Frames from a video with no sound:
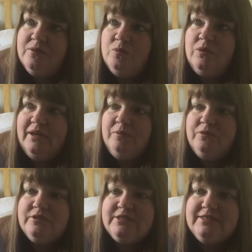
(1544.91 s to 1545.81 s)
What I
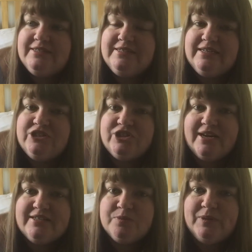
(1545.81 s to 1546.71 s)
want to stitch
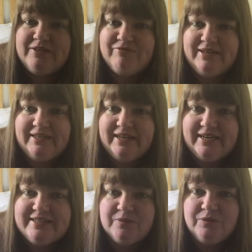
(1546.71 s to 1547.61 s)
next week
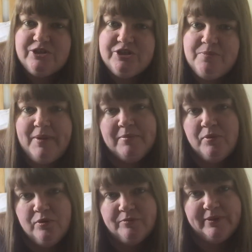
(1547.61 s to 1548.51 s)
really is I want to do a bit
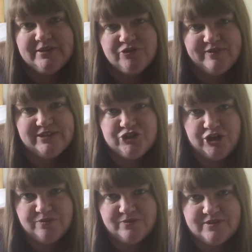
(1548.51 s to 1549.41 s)
more of my Doreen
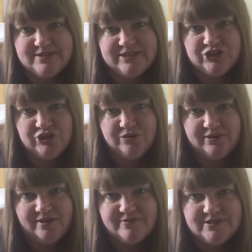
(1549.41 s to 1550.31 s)
Jones stitch along
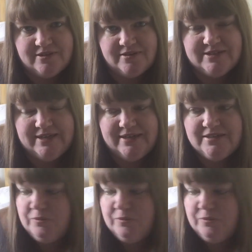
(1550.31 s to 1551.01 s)
that I've started.